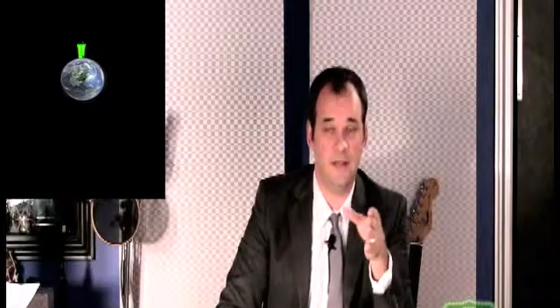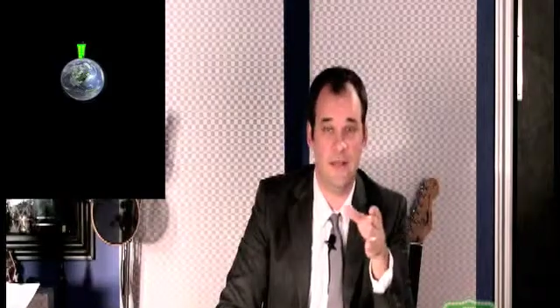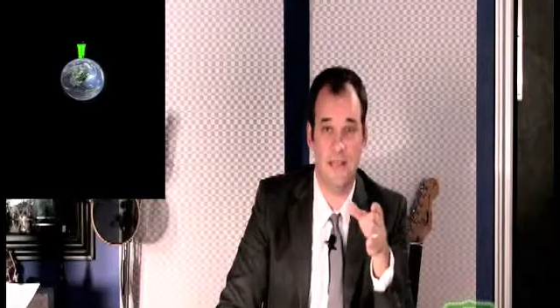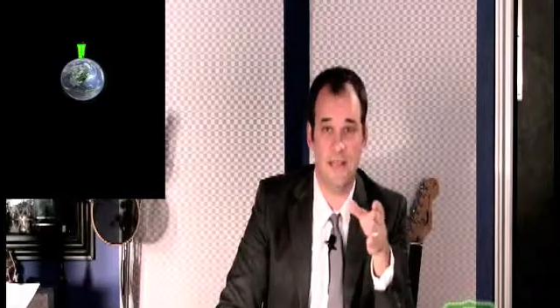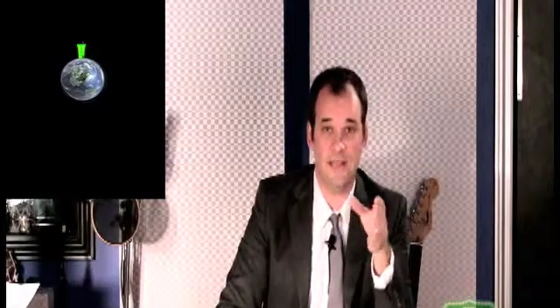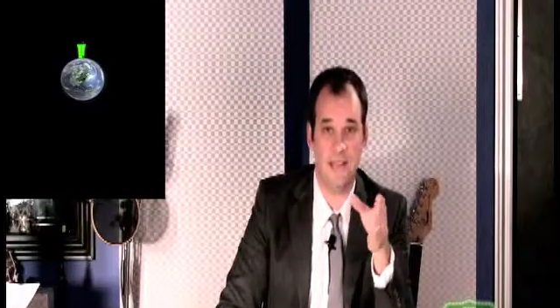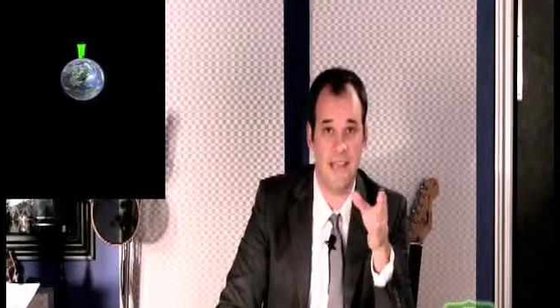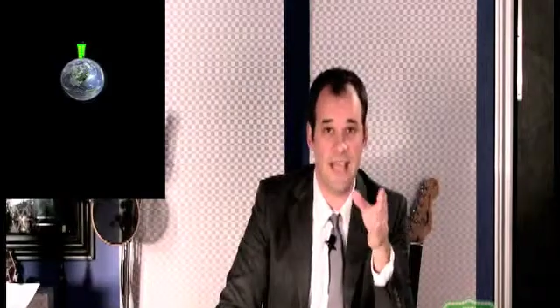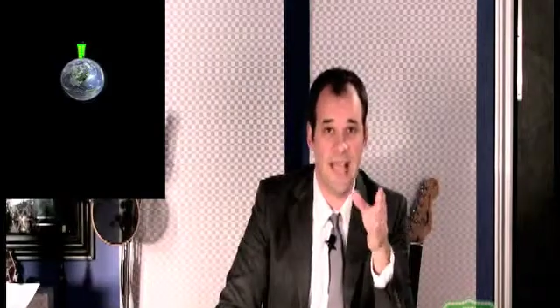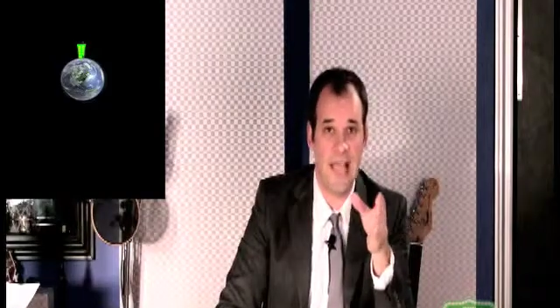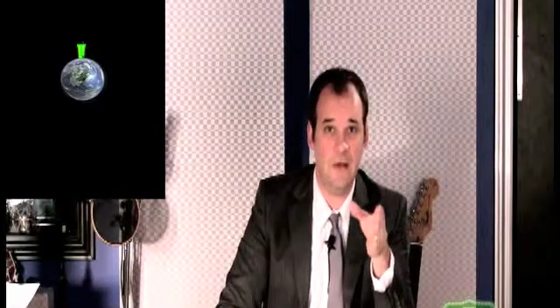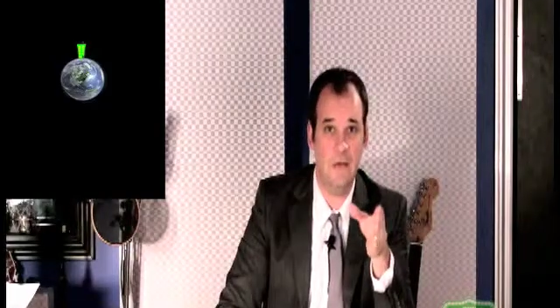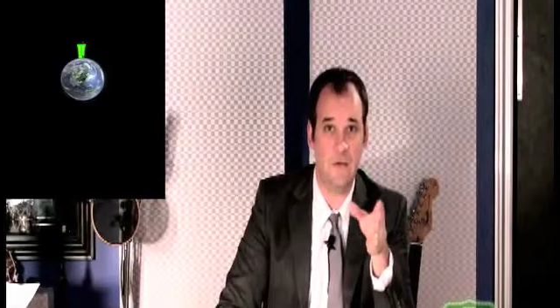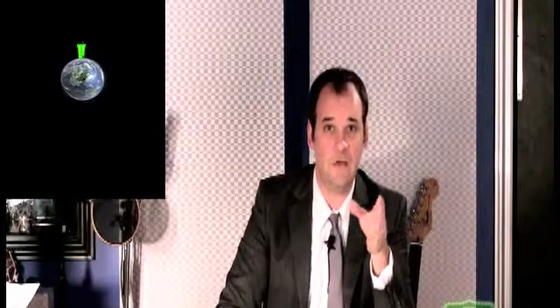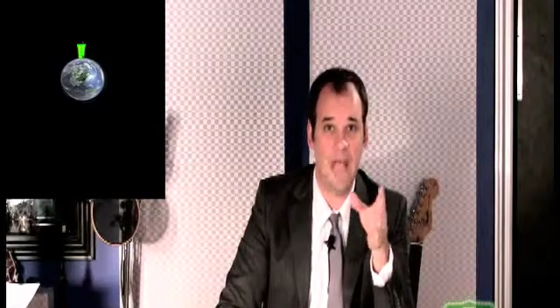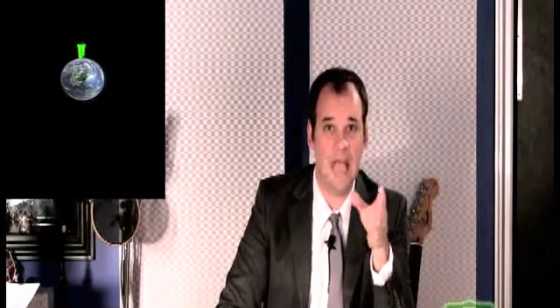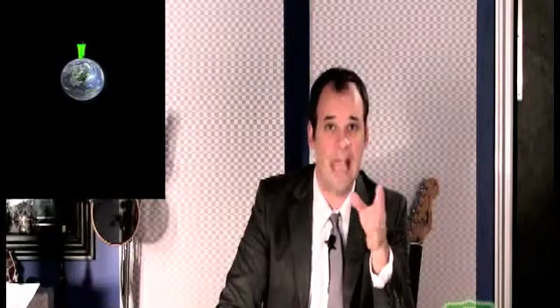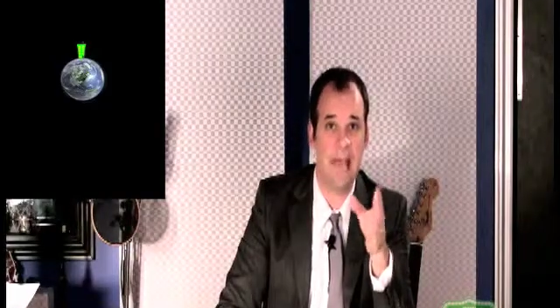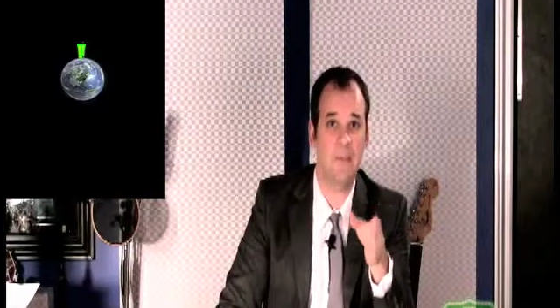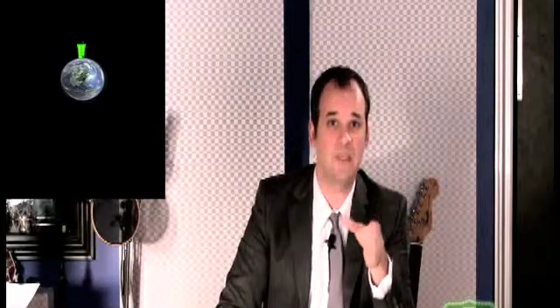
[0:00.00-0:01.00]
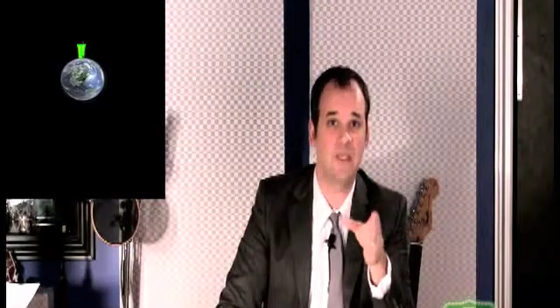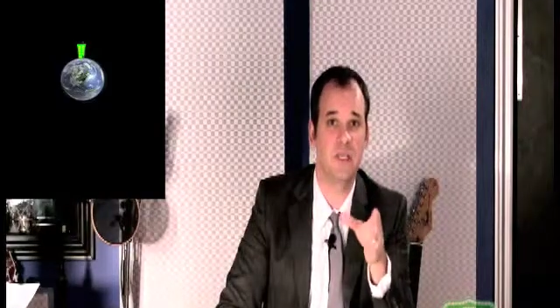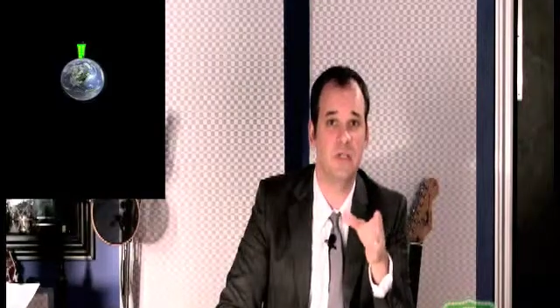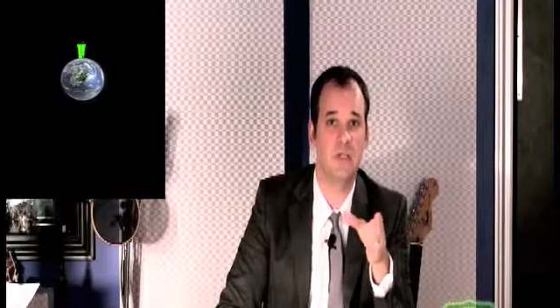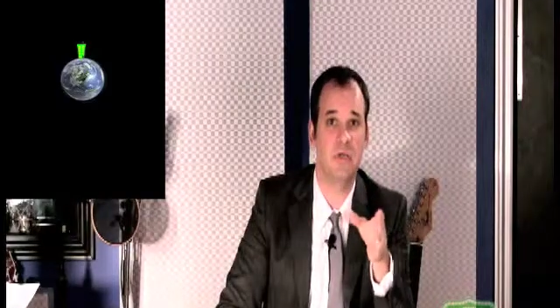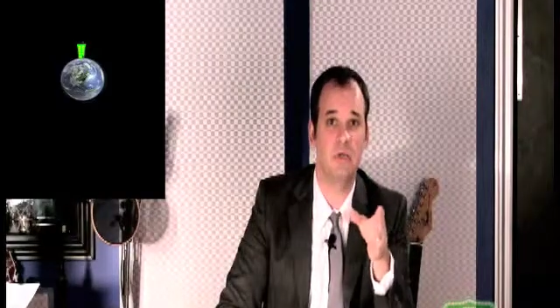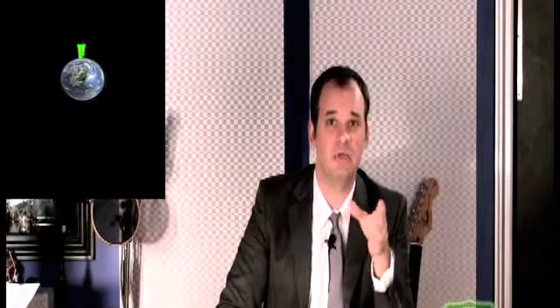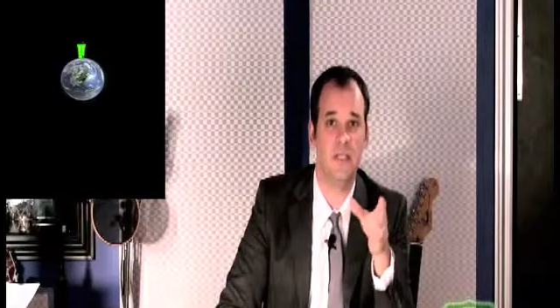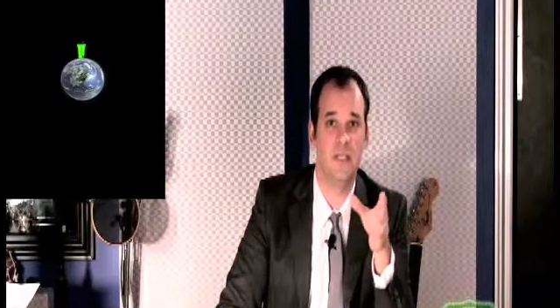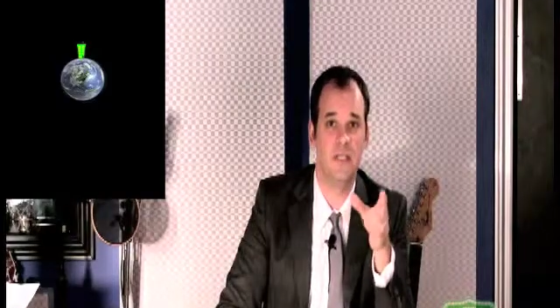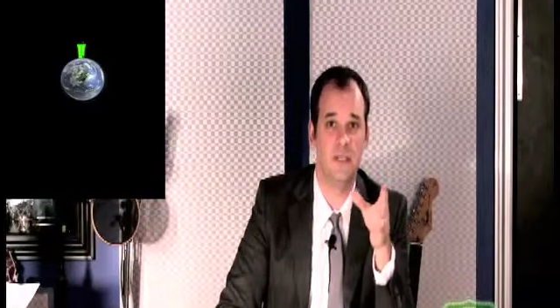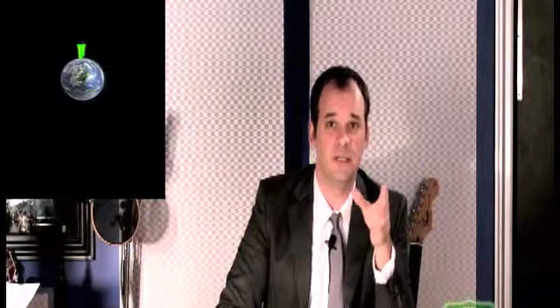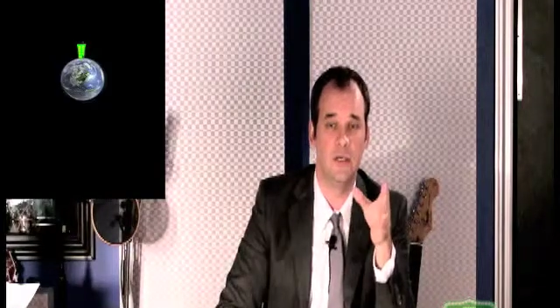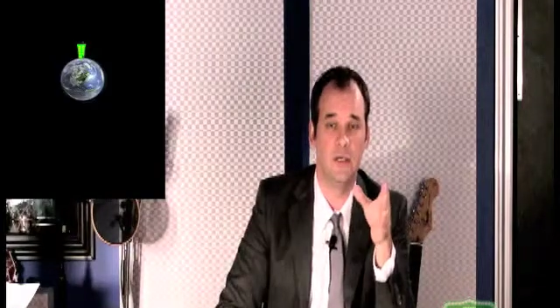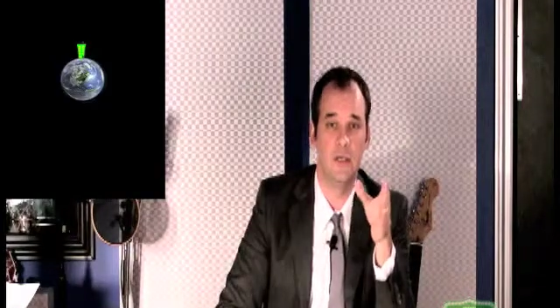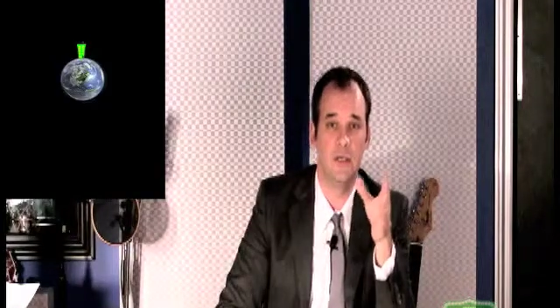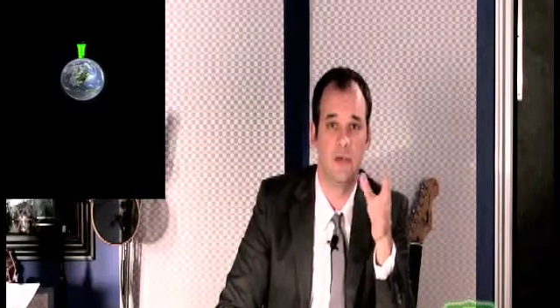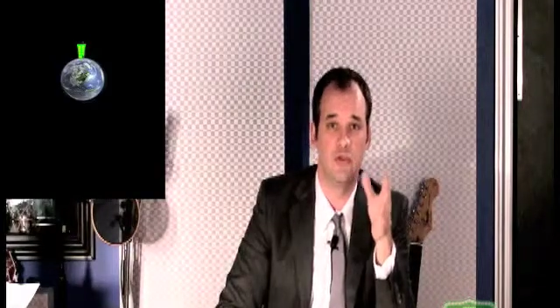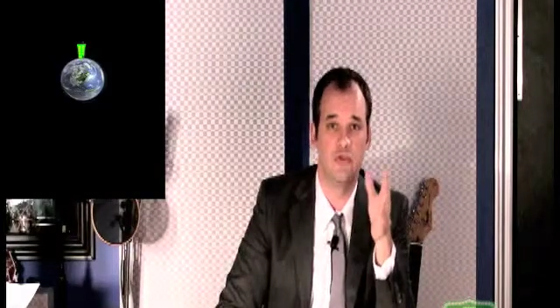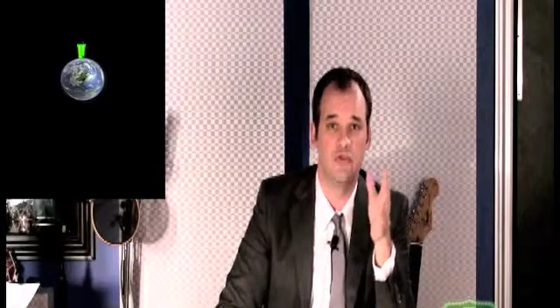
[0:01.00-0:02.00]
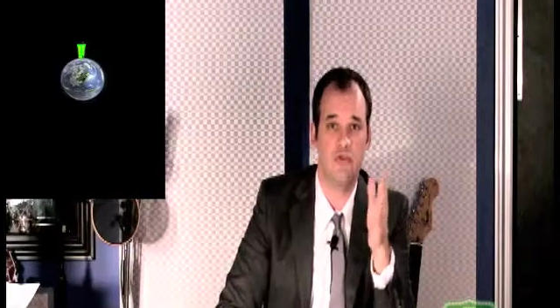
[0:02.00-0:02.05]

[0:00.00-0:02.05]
They sound absolutely